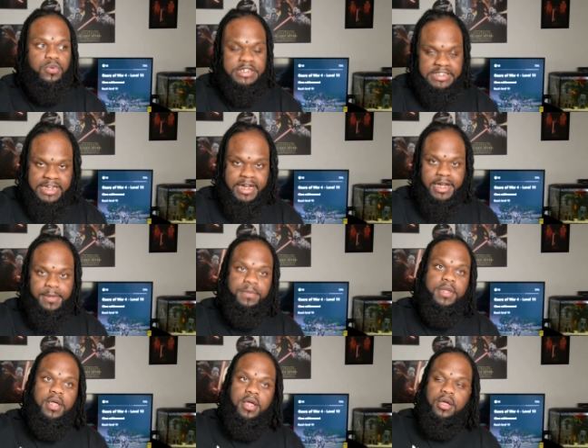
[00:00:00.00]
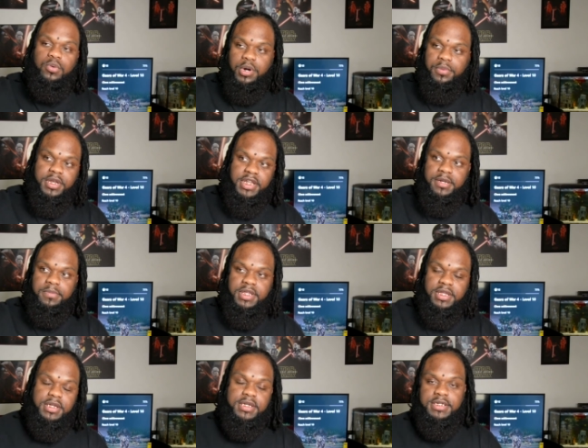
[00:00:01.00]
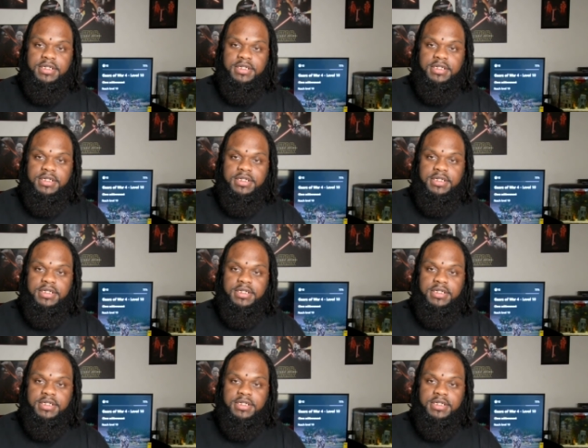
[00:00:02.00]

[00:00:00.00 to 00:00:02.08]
what time, where we need to be.